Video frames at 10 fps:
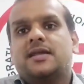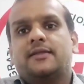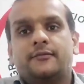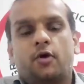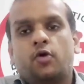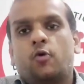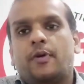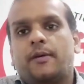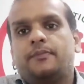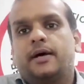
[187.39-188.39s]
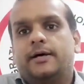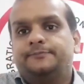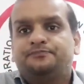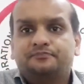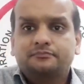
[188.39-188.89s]
is saying they want to open up
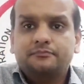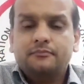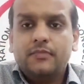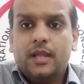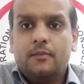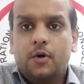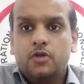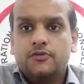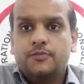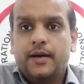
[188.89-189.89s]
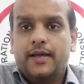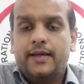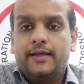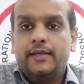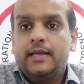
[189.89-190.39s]
the borders
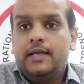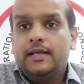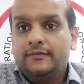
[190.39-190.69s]
by